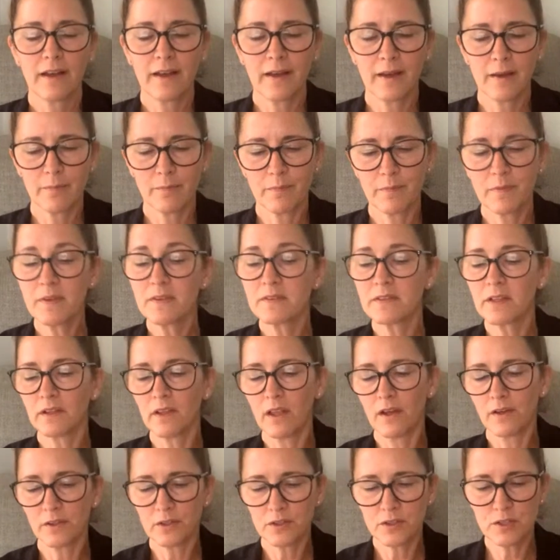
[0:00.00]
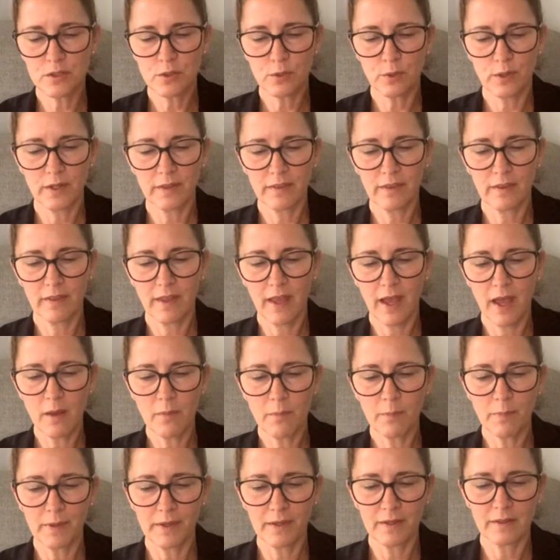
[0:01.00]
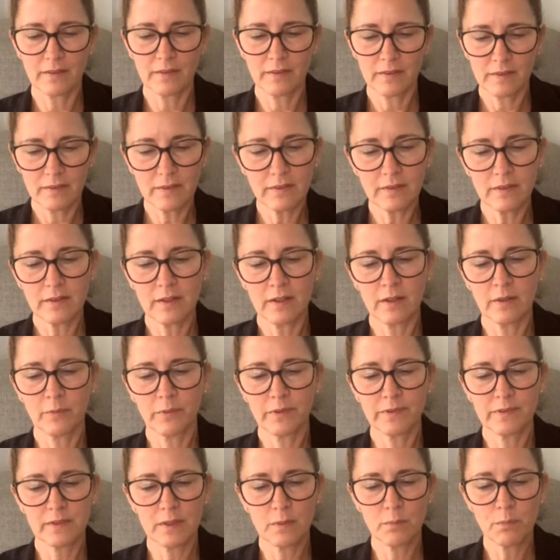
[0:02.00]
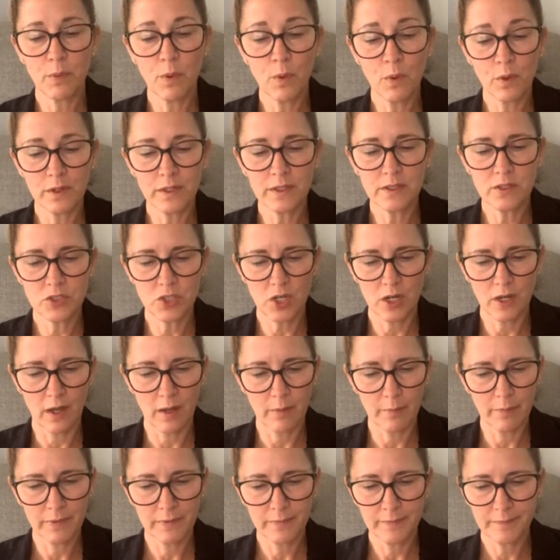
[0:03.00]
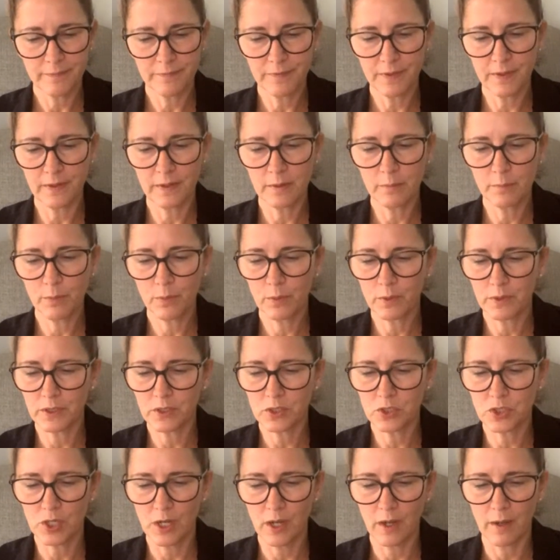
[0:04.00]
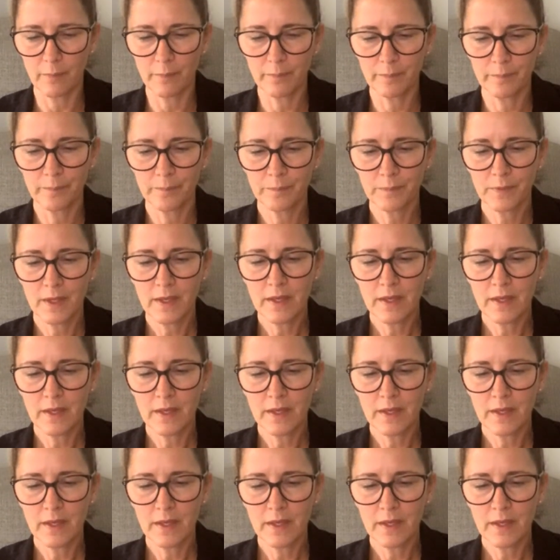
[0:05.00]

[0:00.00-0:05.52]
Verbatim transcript: Um, it's a longer story than that, but it was an important job, very important job.